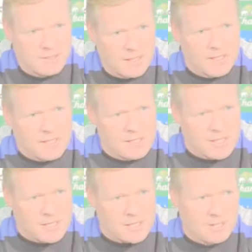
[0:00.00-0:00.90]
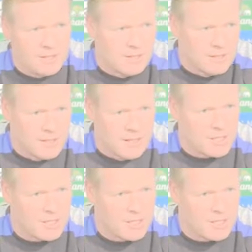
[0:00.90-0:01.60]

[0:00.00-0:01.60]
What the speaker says: against Arsenal, and let's